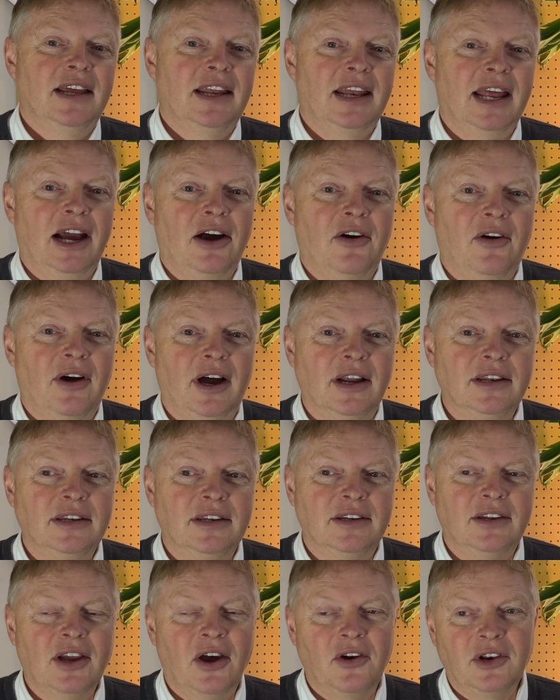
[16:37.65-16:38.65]
Now, I
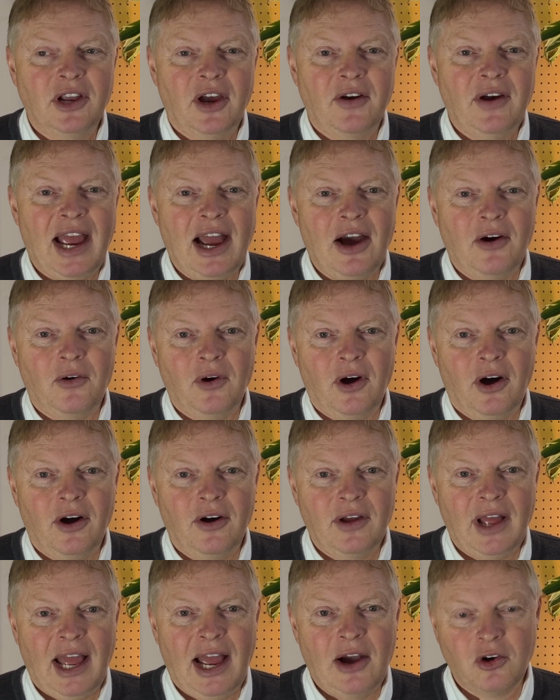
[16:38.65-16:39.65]
don't know
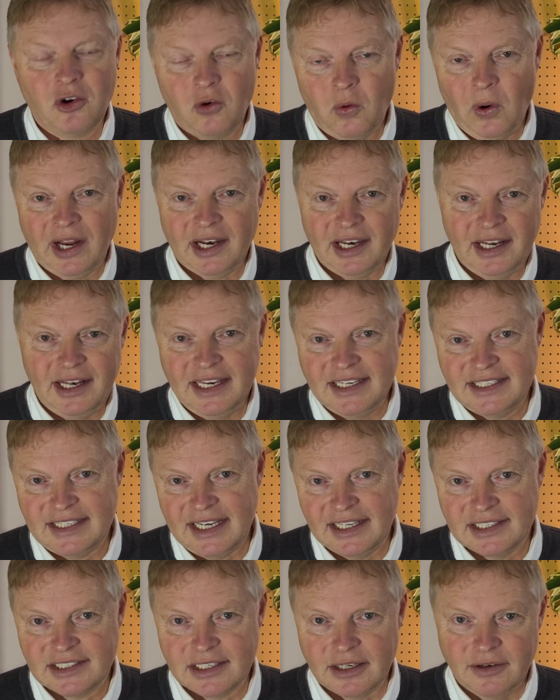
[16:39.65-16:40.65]
how quickly these
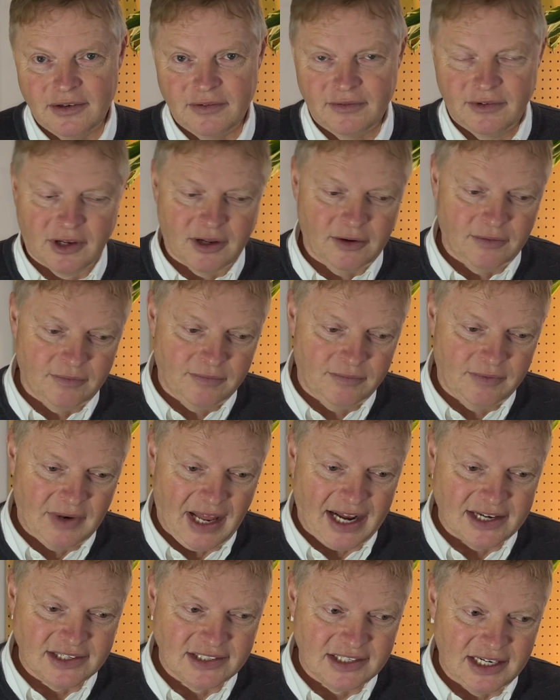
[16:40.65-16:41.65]
things can
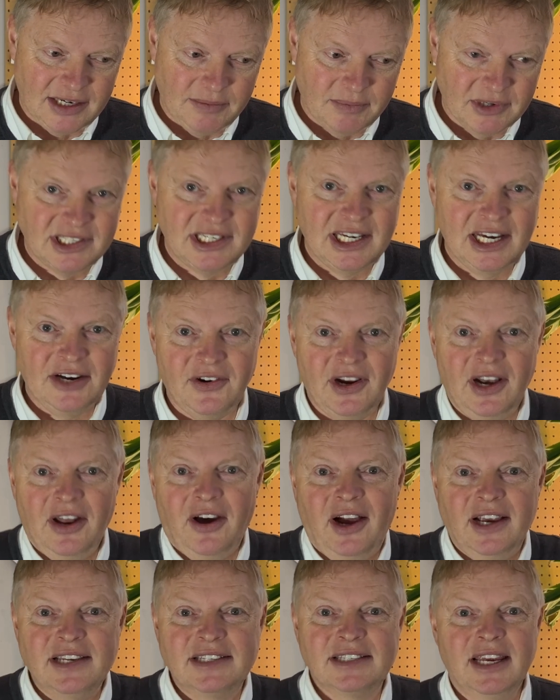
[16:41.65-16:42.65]
actually
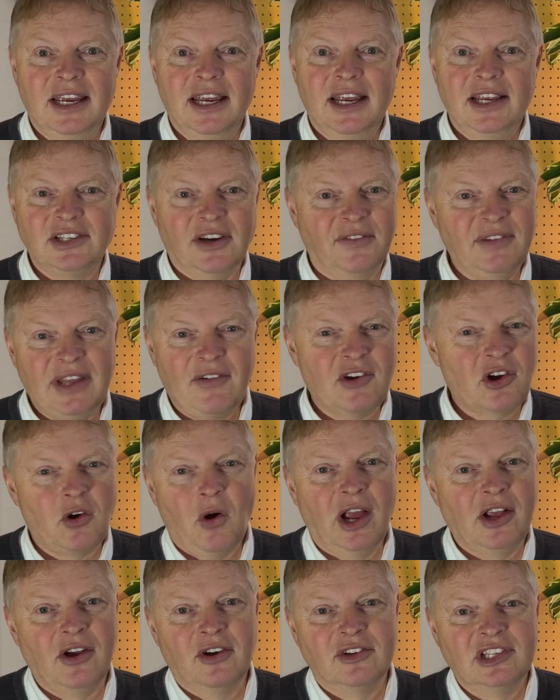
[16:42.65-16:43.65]
materialise. So I've never
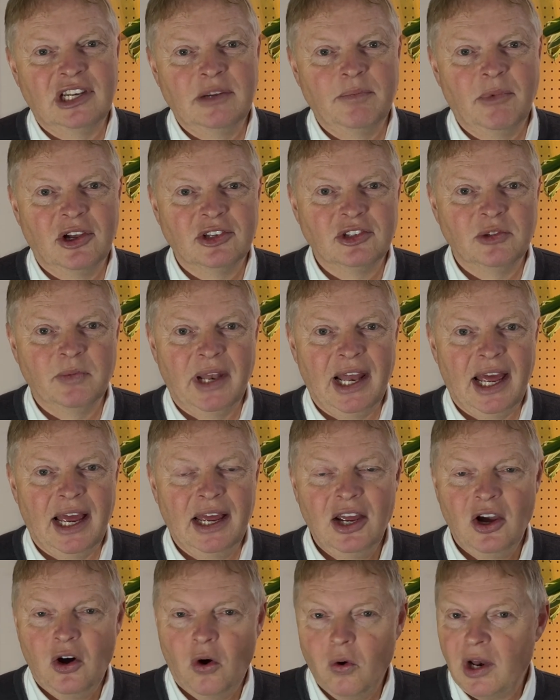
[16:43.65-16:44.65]
quite got to the bottom of that.
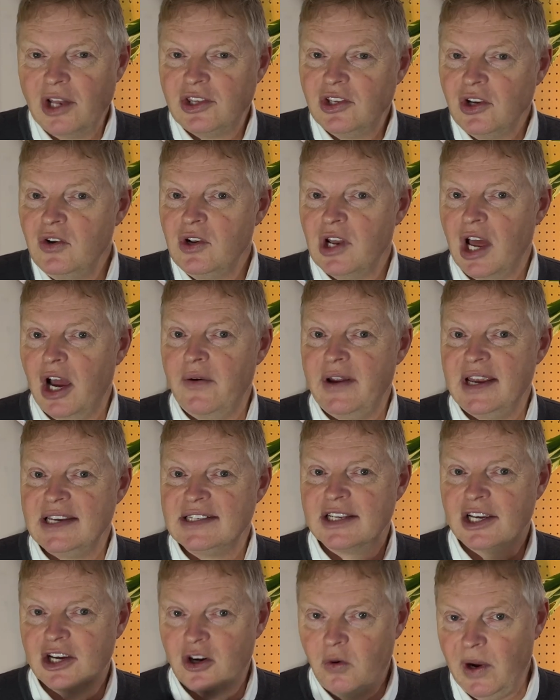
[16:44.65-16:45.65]
All I do know
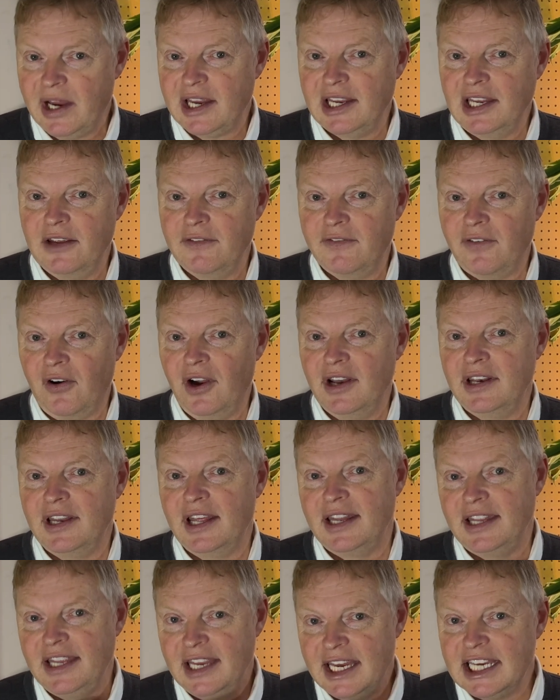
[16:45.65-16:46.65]
is the quicker you find
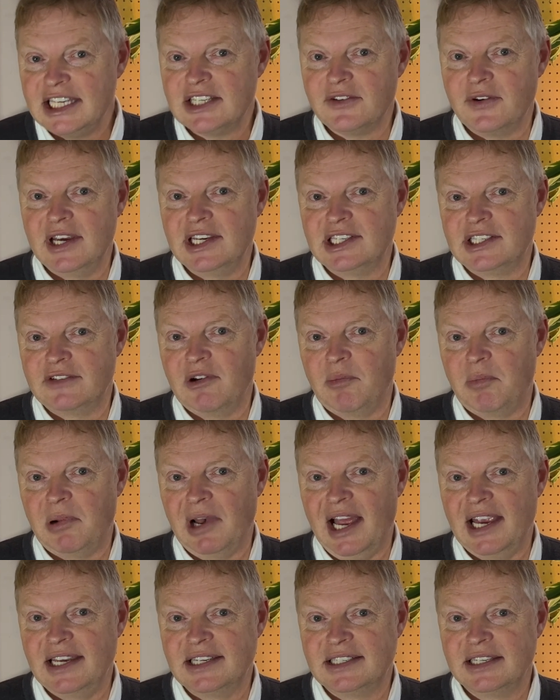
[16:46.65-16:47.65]
it, the easier it is to
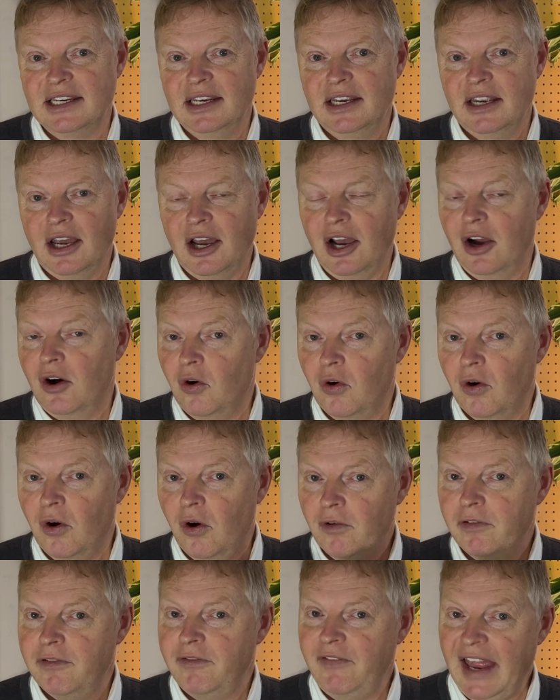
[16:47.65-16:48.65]
replace
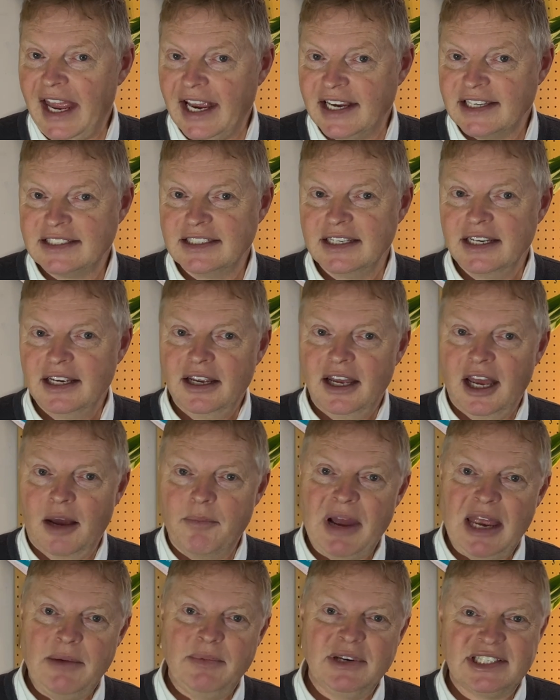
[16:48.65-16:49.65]
or fix, and
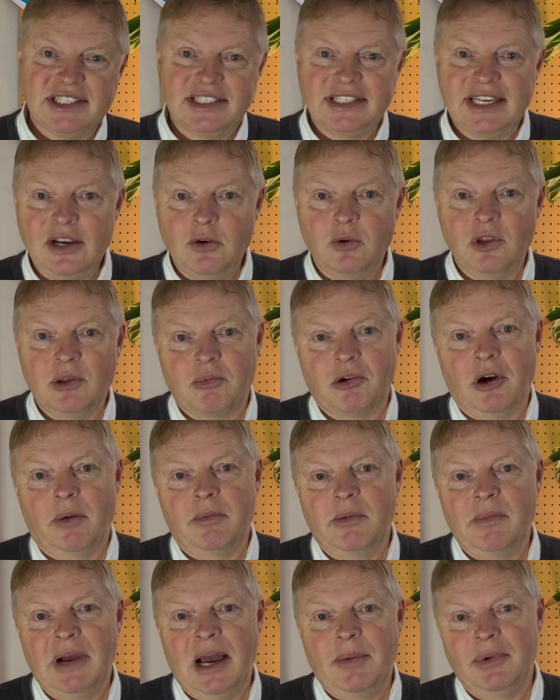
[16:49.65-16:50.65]
maybe seal the
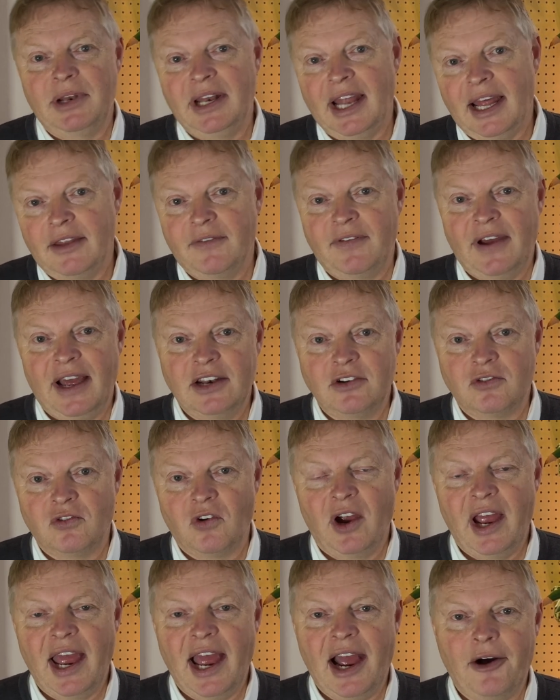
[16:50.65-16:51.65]
problem up and let the van
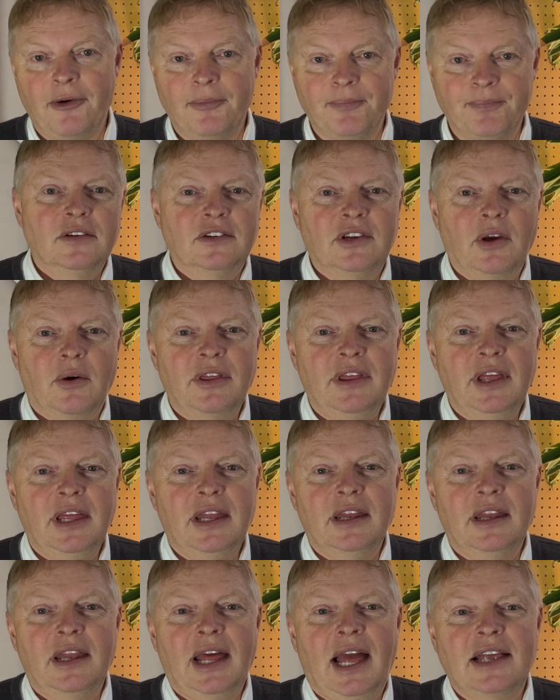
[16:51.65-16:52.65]
dry out. So I
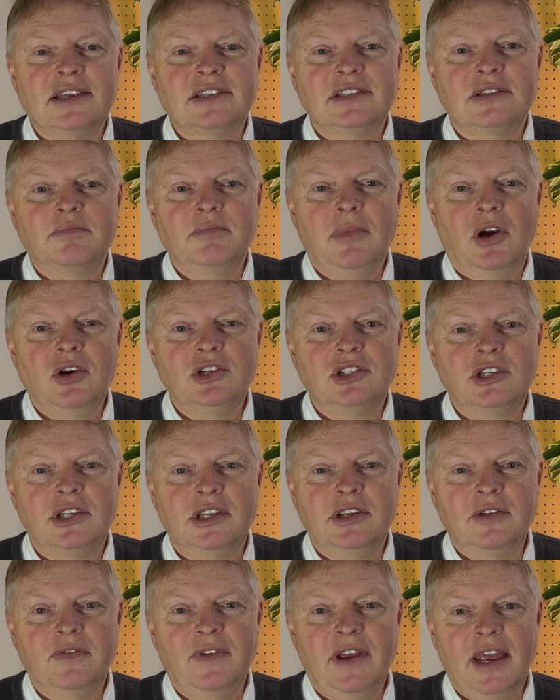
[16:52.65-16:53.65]
think that's
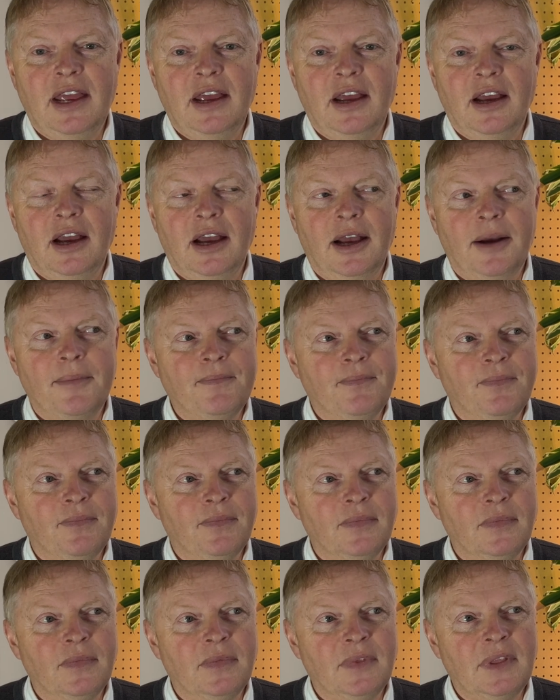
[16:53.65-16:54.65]
most of it.
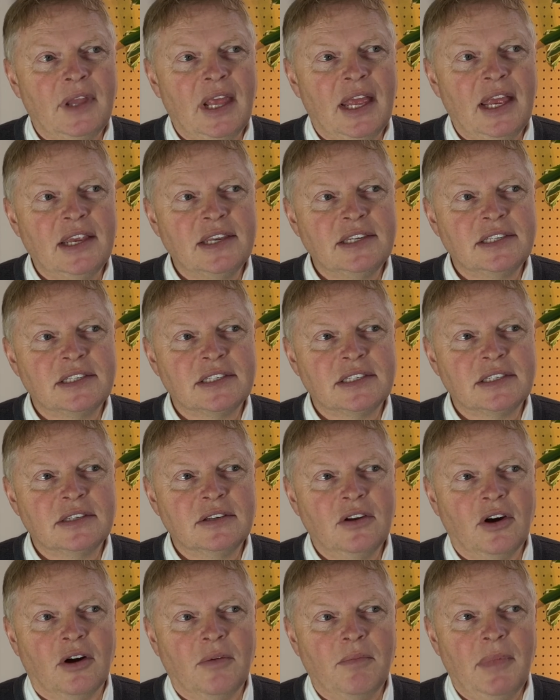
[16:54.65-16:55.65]
There's
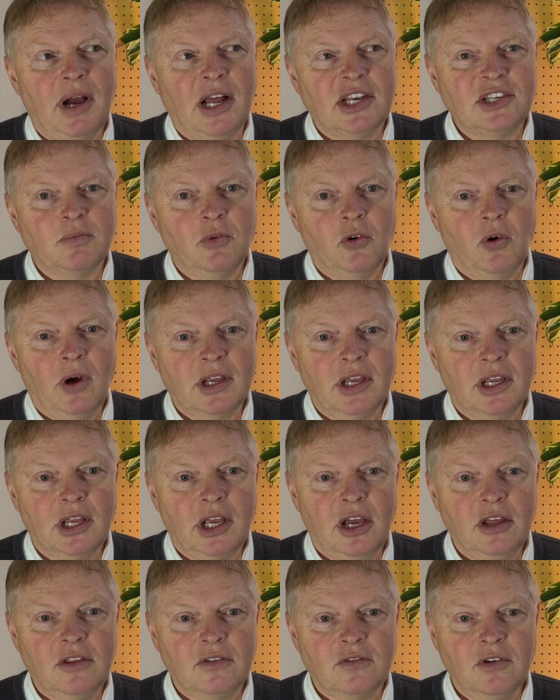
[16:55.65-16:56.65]
not much more I can
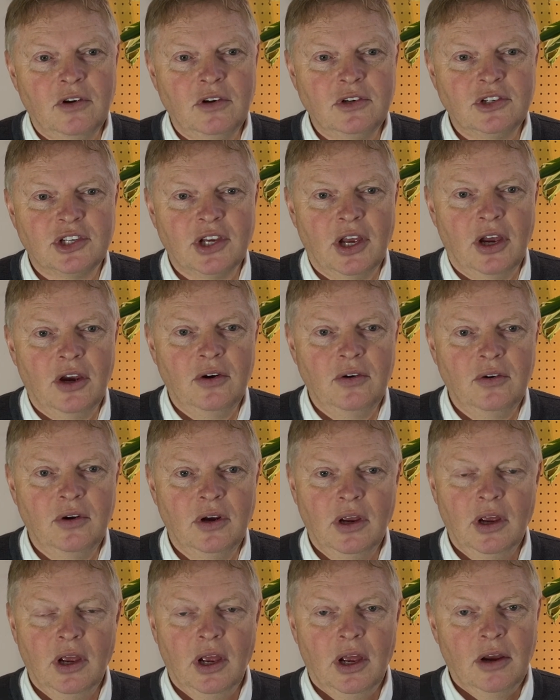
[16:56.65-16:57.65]
go through. So
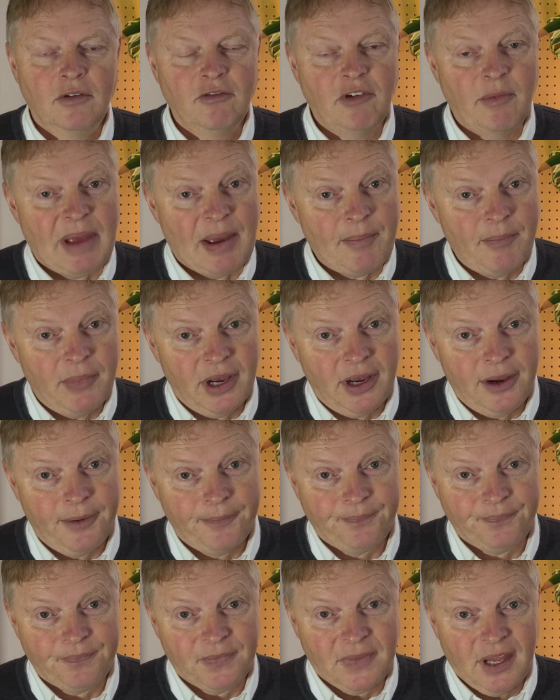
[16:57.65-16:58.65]
remember,
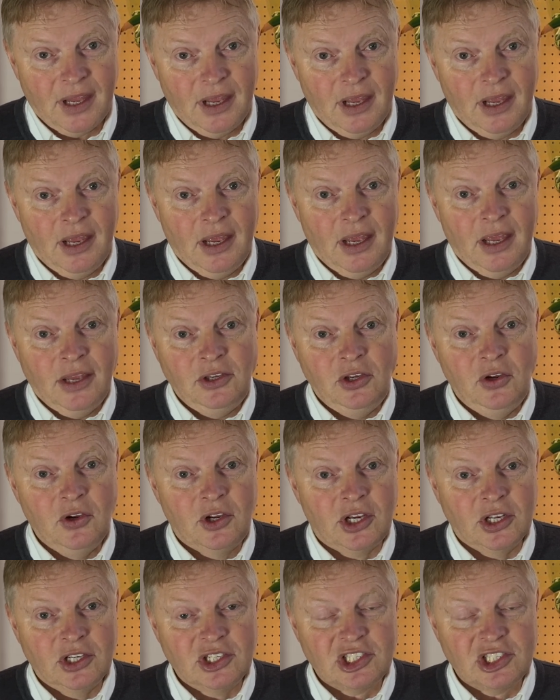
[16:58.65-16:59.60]
you can